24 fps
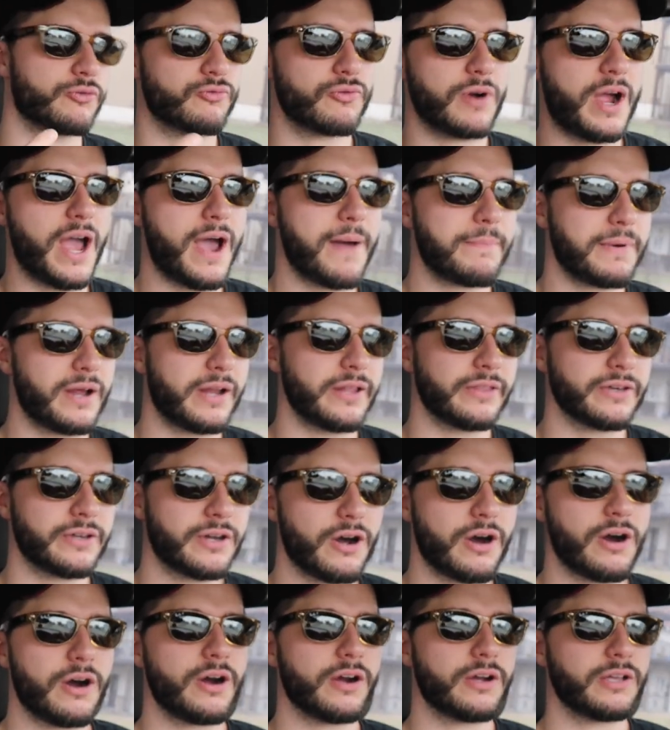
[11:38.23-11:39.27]
crap out of
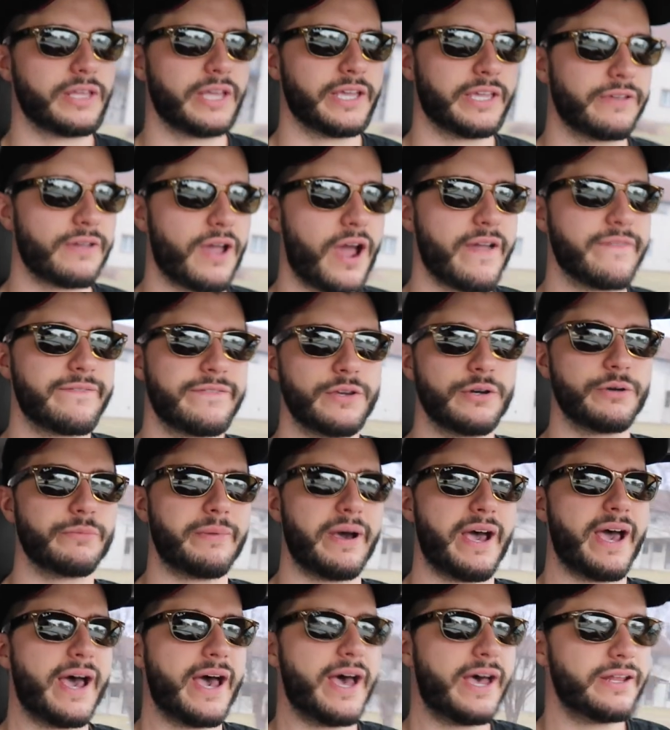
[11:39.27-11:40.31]
the car, like I feel
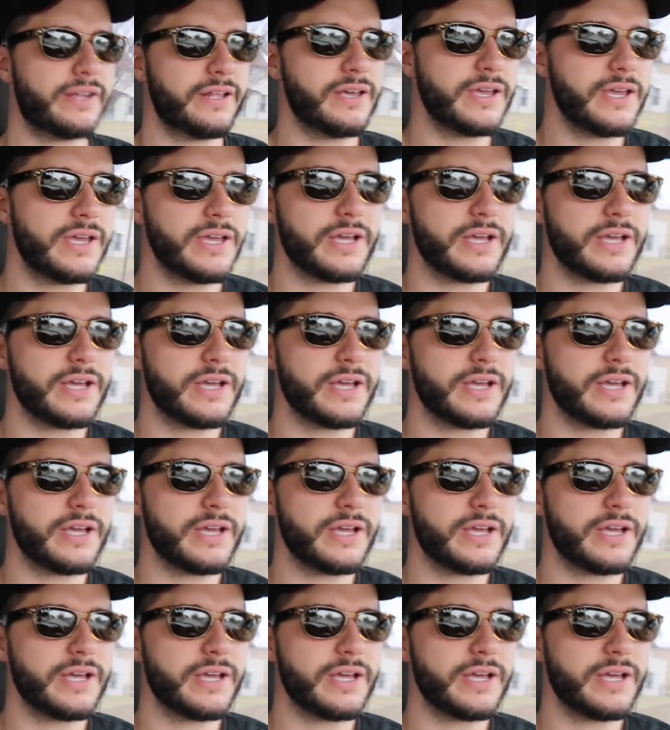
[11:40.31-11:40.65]
bad